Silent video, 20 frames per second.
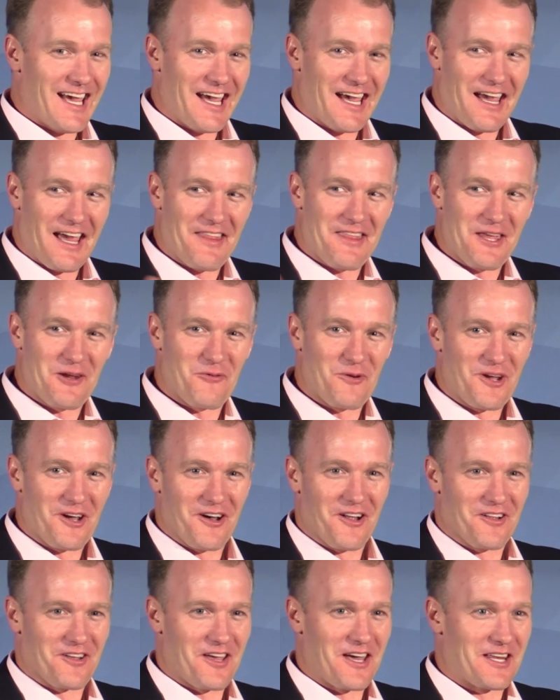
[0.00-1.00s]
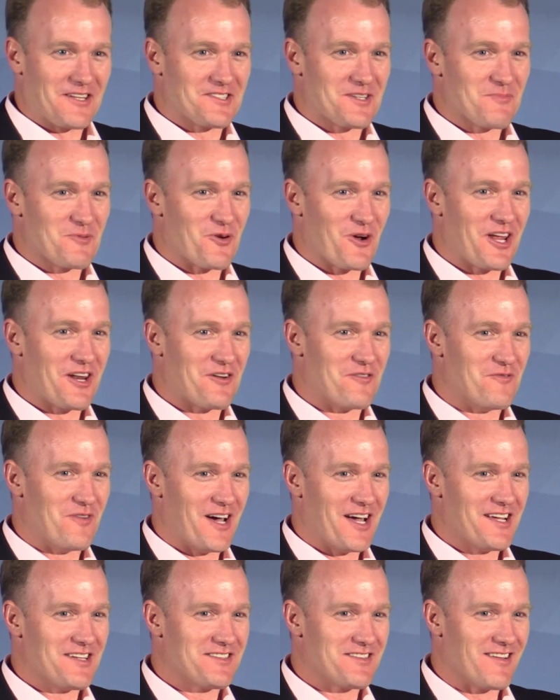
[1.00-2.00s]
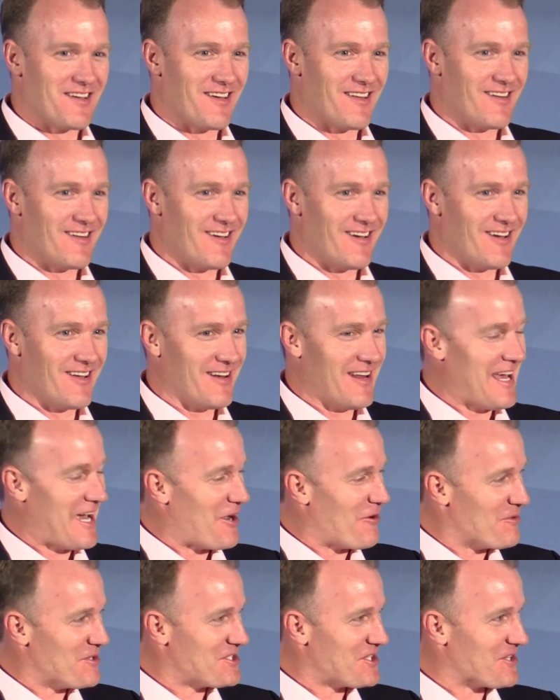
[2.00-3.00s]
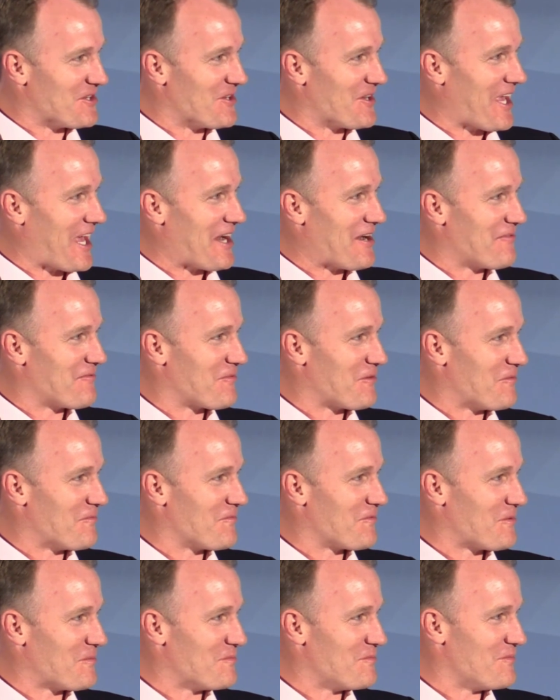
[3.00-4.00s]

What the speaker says: I think we all got some great advice on how we should look at it from